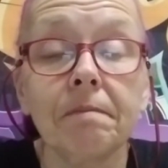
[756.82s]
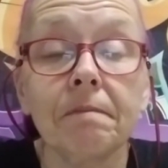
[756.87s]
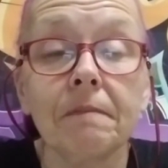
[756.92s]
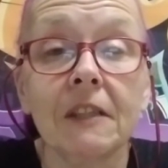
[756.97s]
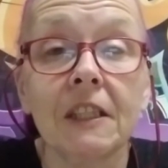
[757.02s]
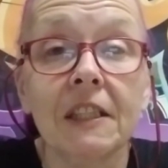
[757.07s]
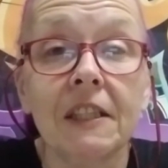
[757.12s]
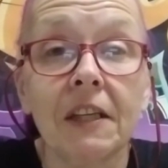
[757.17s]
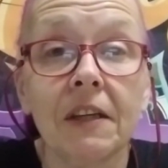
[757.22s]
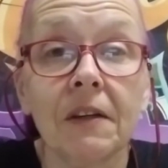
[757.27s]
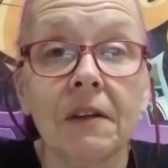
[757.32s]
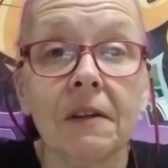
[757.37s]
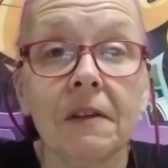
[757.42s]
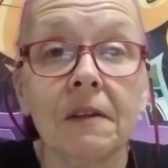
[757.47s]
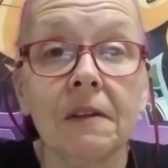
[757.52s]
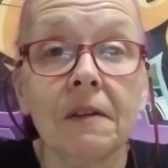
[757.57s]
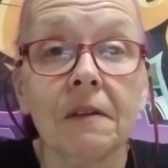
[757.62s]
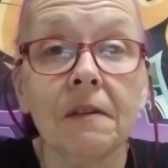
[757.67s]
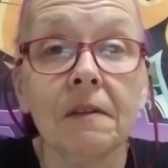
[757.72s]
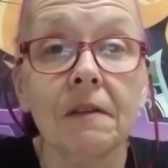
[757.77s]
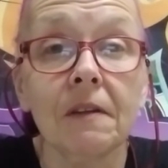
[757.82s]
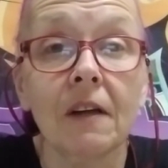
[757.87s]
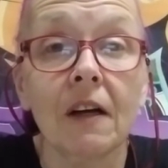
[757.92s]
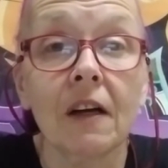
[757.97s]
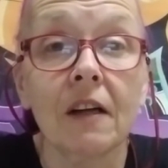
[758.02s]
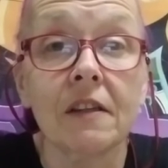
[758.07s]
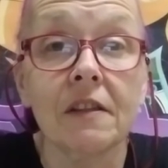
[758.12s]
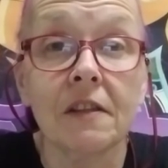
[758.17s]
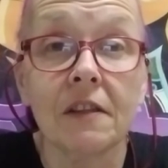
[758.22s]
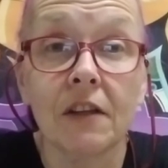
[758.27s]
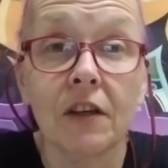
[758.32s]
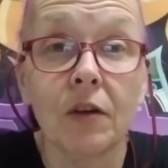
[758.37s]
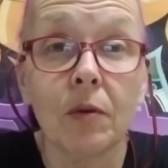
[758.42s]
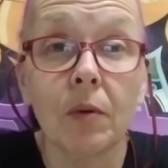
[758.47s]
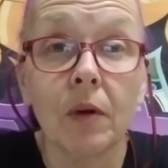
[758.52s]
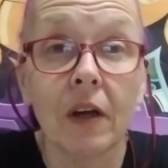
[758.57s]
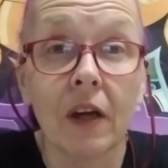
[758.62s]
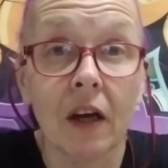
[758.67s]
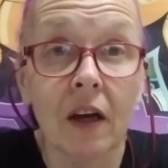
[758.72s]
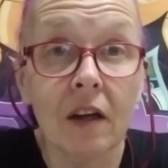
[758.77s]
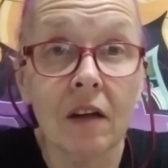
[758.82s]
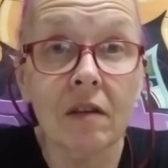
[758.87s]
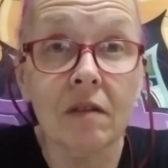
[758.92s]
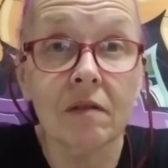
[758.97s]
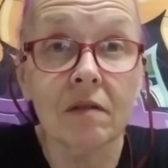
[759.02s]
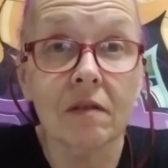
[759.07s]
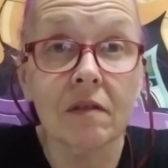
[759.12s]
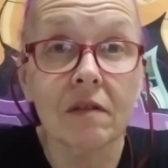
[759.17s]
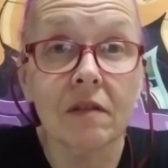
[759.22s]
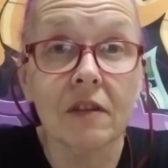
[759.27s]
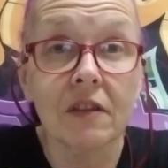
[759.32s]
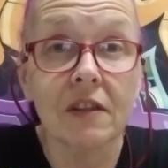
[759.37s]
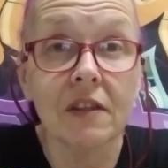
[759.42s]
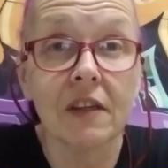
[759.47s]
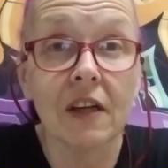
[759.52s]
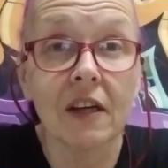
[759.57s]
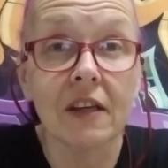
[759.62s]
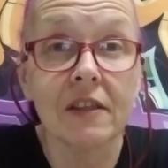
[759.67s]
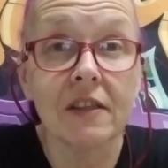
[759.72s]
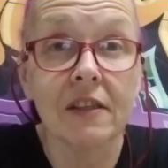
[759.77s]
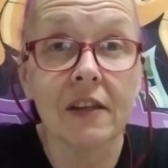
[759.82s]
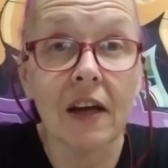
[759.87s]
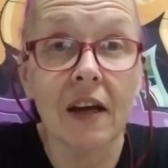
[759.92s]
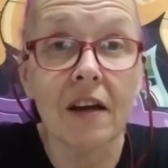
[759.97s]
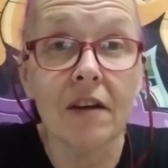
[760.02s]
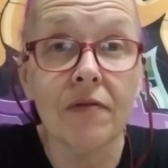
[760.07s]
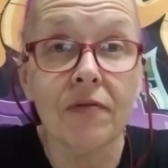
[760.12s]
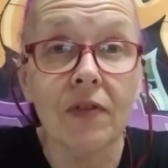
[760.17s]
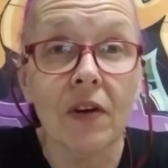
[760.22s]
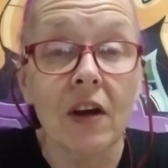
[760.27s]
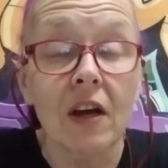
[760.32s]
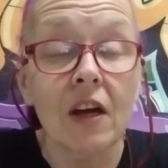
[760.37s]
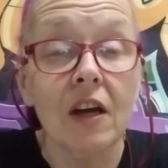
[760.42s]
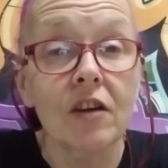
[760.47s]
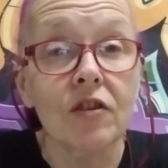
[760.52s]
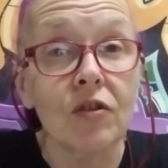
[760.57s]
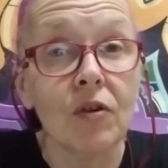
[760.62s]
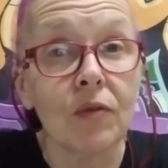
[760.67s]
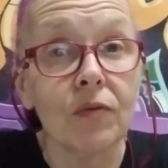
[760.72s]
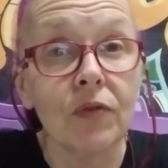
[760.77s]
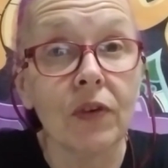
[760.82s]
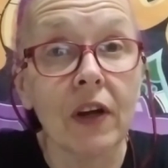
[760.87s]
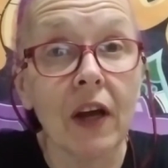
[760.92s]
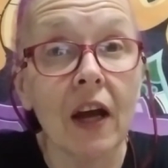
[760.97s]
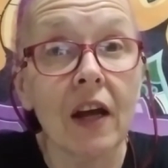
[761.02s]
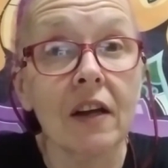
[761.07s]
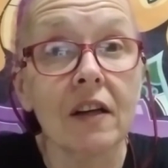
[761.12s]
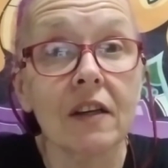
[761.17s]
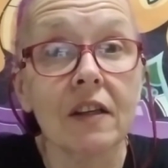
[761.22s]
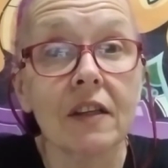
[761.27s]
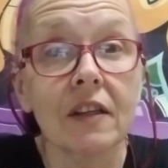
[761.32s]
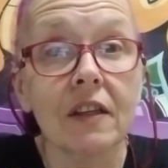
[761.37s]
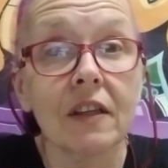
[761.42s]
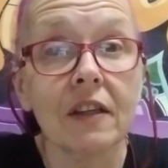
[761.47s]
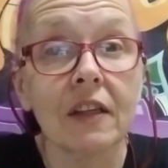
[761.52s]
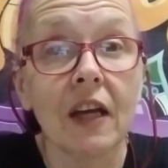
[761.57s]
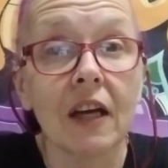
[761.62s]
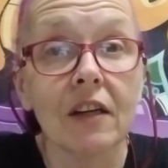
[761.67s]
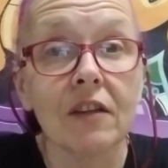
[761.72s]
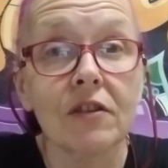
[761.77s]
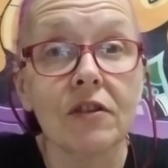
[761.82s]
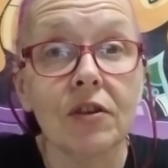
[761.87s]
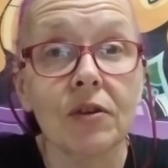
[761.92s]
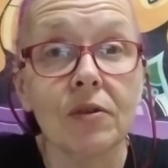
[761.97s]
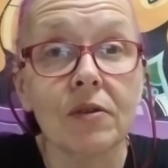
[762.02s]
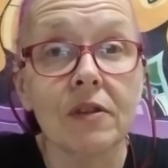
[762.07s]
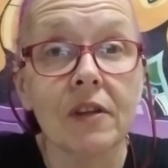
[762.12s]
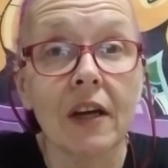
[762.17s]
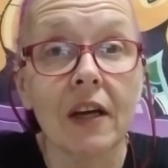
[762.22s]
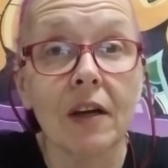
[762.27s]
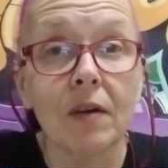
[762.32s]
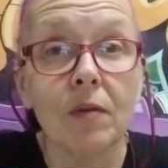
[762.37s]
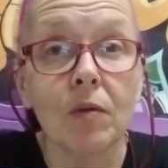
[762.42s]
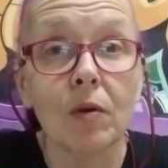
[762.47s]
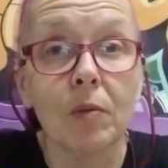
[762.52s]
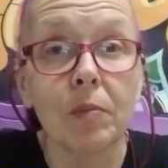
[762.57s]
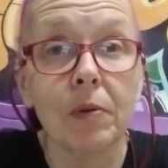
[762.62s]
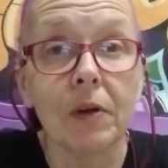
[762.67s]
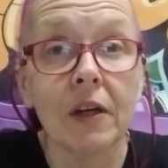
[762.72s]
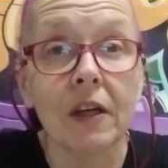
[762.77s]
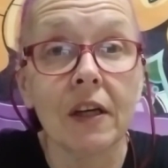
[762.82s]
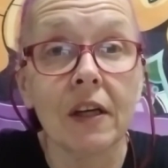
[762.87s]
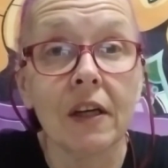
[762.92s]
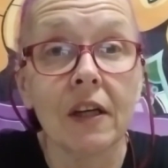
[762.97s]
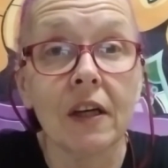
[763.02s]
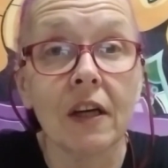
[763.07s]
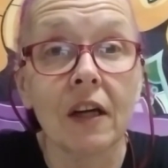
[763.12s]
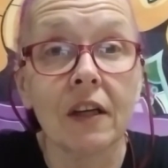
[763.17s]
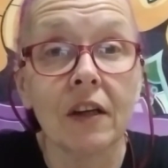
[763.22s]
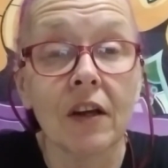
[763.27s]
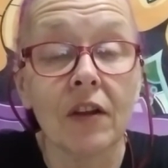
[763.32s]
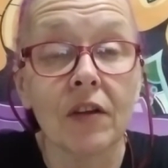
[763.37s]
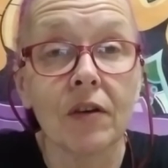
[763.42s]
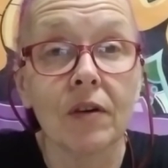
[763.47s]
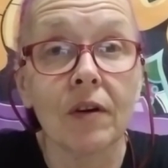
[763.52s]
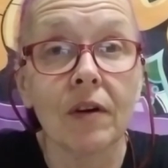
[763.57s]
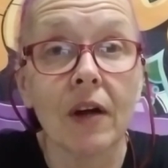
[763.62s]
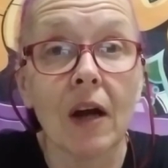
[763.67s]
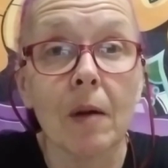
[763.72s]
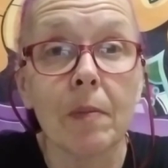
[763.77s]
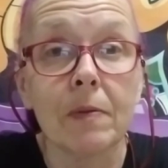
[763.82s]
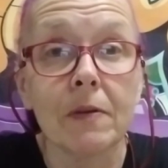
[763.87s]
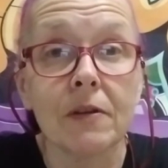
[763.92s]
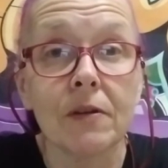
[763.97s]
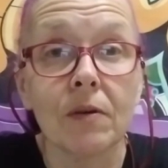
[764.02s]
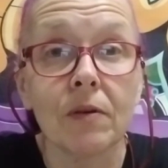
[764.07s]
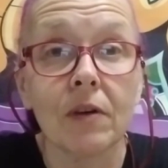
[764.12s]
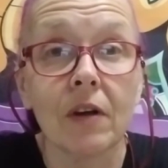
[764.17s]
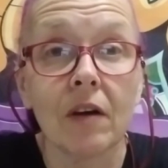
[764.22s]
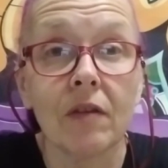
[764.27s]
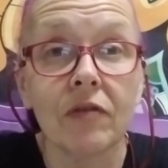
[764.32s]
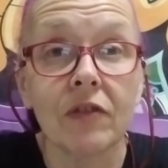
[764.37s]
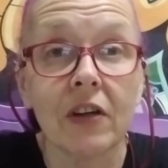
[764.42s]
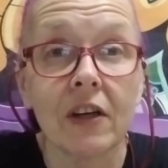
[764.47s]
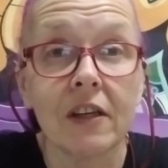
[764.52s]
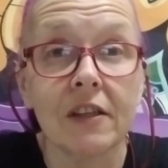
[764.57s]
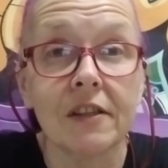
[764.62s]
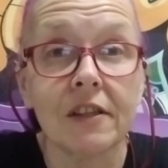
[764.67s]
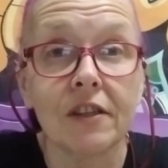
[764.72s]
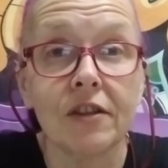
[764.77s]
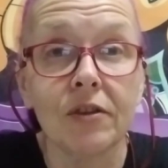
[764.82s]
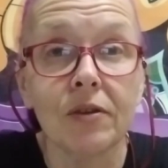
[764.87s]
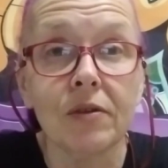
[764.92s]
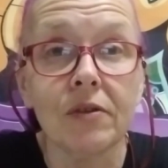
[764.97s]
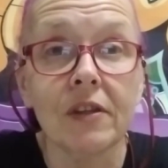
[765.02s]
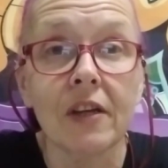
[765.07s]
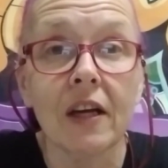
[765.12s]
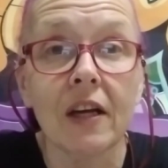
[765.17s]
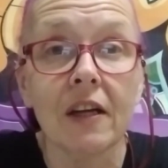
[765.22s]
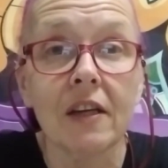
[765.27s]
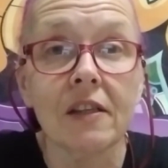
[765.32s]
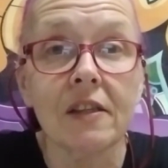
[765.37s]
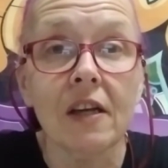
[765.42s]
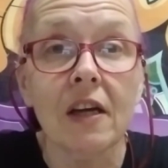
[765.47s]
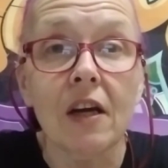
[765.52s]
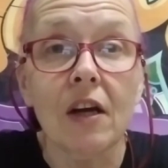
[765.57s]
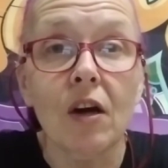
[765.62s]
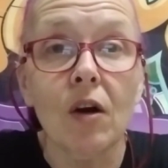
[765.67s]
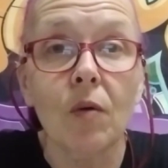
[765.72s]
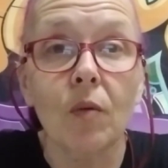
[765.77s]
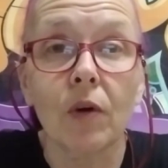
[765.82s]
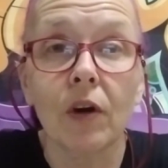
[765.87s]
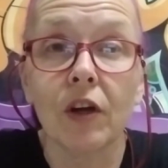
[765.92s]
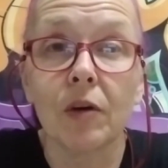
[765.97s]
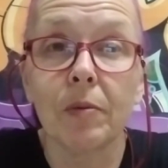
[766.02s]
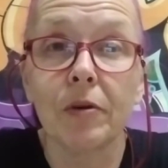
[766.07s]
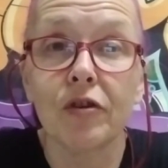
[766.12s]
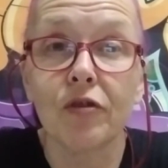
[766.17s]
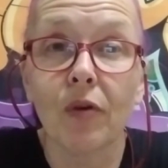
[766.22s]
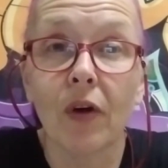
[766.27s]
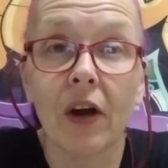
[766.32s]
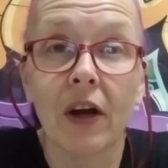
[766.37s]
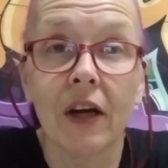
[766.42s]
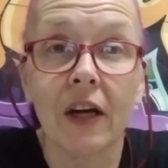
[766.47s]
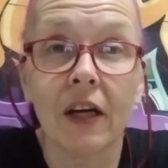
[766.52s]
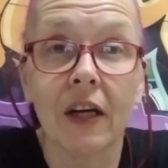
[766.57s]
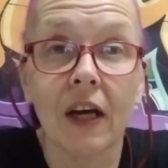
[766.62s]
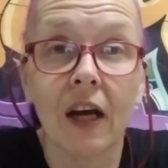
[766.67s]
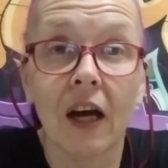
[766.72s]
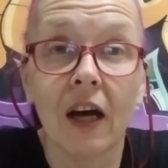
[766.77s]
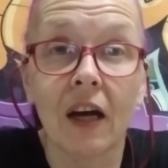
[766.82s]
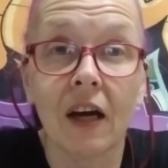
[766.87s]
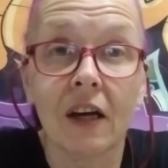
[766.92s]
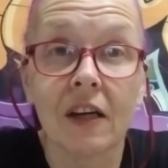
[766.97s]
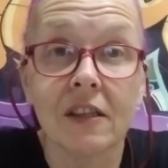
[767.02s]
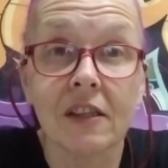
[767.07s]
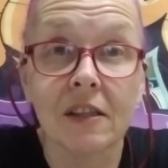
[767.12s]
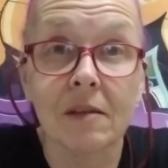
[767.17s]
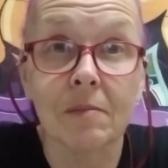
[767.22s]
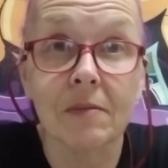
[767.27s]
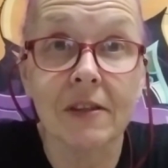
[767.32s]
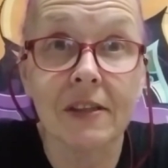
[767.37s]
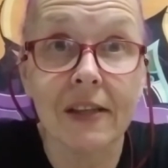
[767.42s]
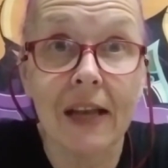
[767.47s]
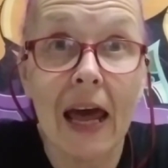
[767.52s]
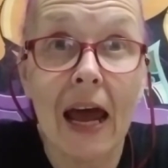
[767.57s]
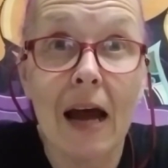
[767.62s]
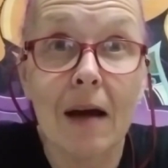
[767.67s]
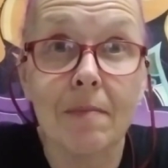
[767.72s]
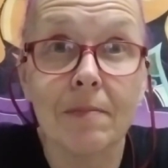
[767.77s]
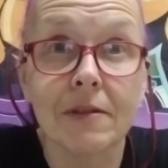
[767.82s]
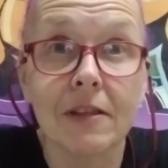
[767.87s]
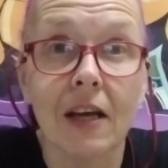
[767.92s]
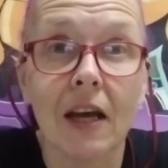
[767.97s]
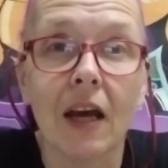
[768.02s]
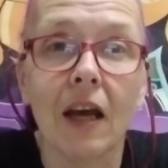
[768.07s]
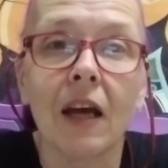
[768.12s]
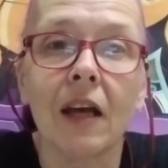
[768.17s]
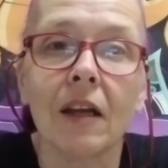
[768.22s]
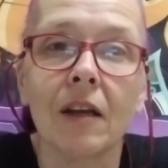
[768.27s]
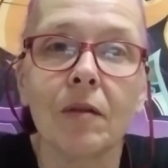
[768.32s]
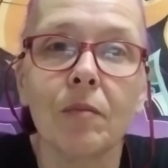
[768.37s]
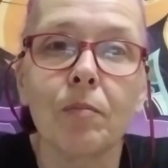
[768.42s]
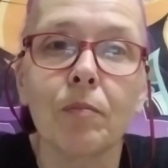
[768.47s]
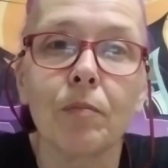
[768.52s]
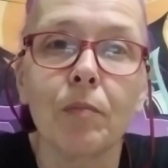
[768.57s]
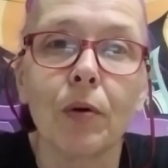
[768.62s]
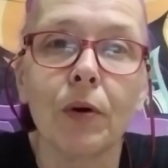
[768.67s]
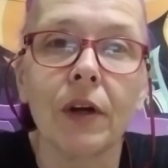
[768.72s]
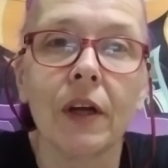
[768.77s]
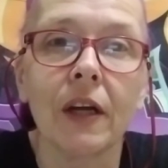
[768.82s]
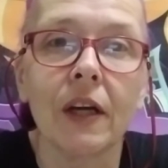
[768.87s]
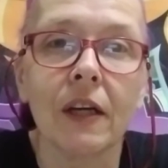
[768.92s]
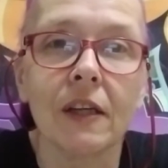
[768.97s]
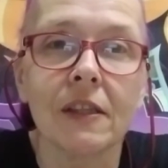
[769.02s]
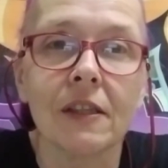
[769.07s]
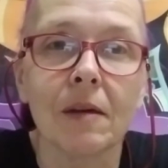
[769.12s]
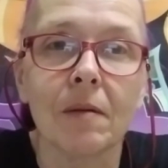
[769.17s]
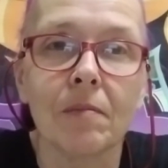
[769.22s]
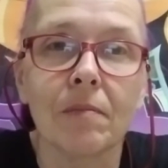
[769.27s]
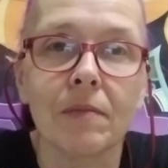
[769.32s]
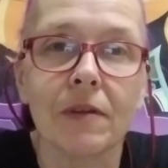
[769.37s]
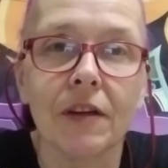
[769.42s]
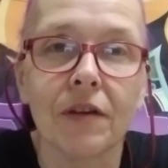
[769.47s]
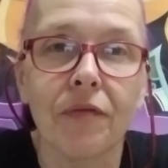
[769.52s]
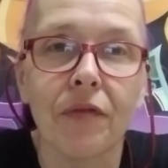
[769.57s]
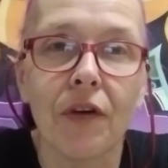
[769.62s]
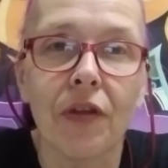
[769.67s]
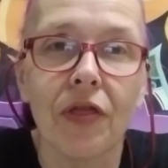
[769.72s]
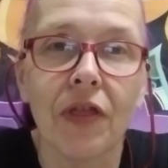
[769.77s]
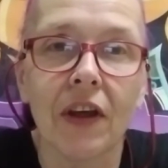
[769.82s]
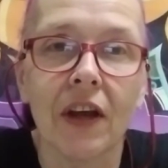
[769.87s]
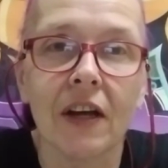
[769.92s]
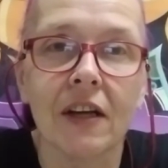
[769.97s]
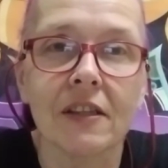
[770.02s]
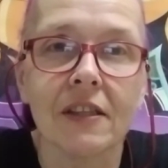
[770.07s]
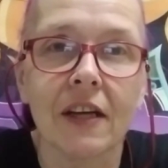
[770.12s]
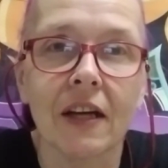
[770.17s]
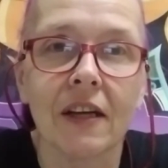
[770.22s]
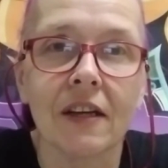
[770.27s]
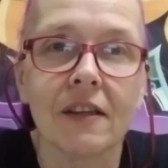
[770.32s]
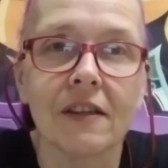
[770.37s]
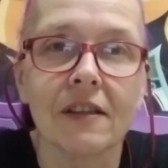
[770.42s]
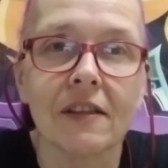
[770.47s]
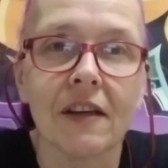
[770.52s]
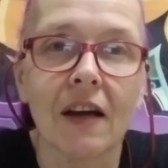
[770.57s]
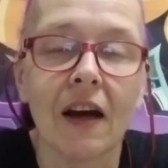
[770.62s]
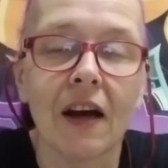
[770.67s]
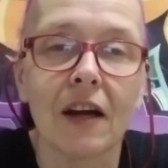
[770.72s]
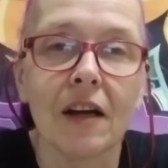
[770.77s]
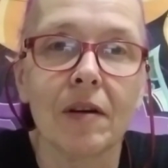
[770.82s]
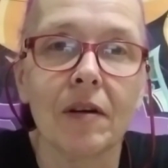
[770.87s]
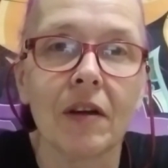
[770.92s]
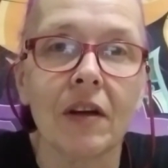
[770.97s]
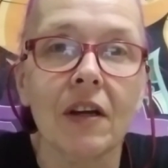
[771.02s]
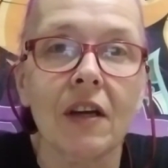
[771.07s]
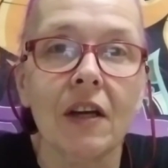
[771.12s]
until I see you again, stay safe. Don't forget, next Tuesday will be another episode of Tasty Tuesdays. We're going to be trying some slaps and putting some different things inside